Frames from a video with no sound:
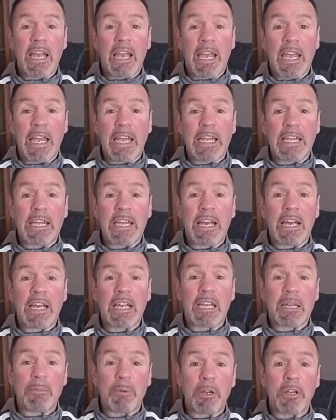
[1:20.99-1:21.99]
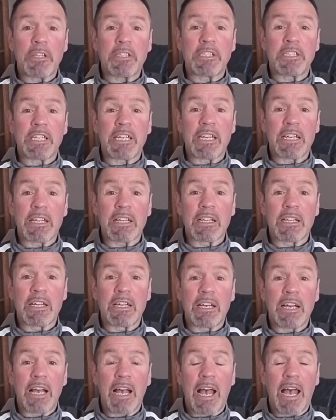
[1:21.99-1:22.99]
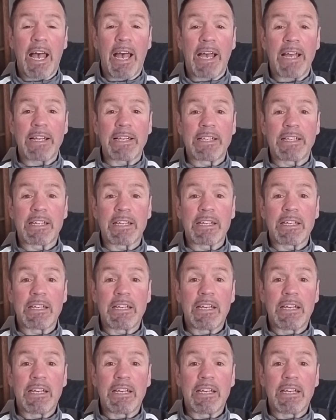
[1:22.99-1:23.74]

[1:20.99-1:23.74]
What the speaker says: He came out of jail and